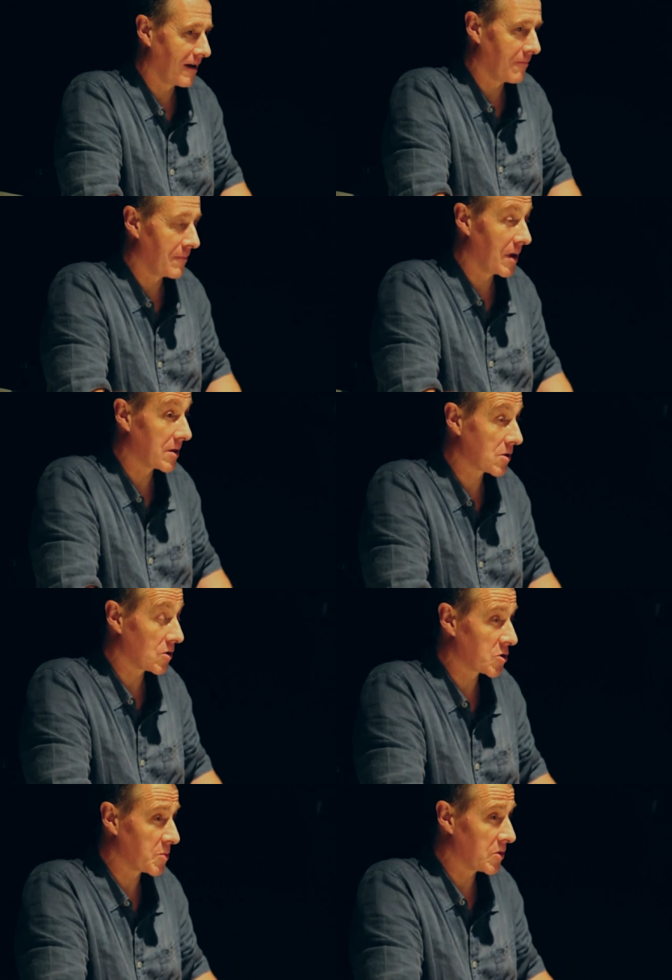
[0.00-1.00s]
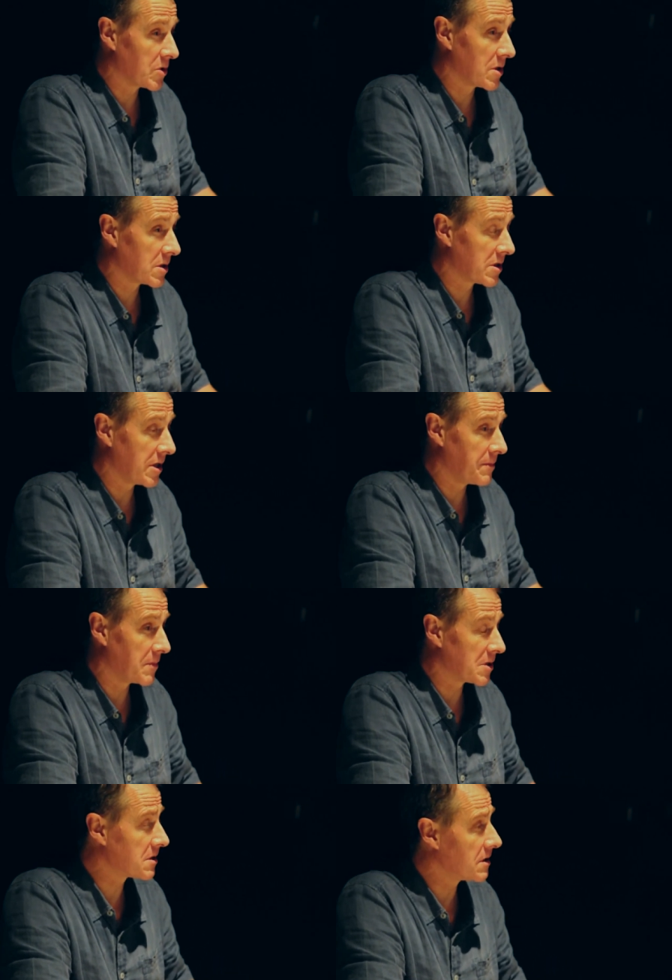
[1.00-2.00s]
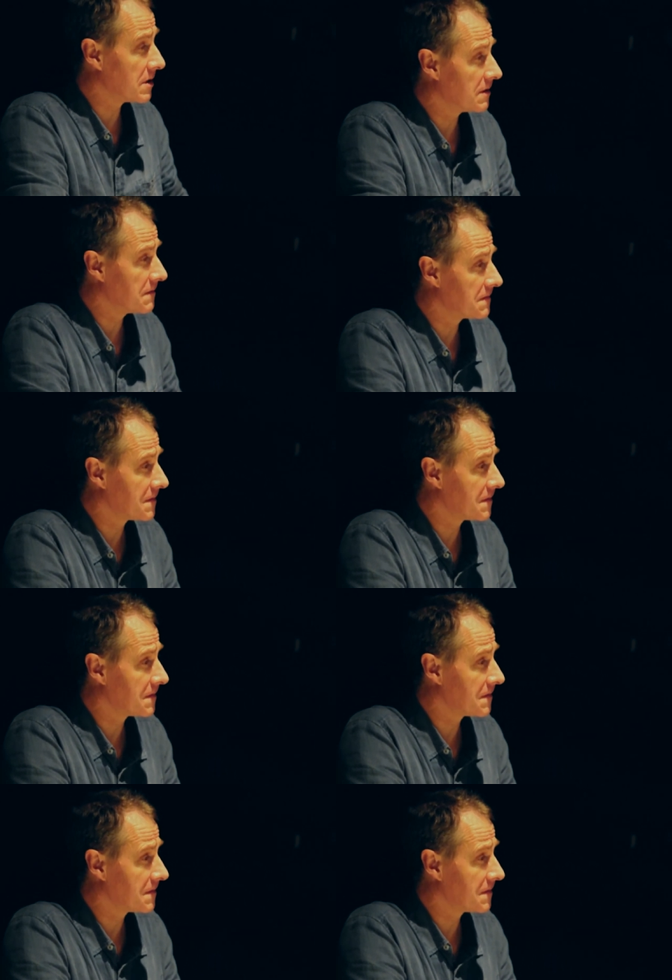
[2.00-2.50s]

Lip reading: Mark's gospel seemed to serve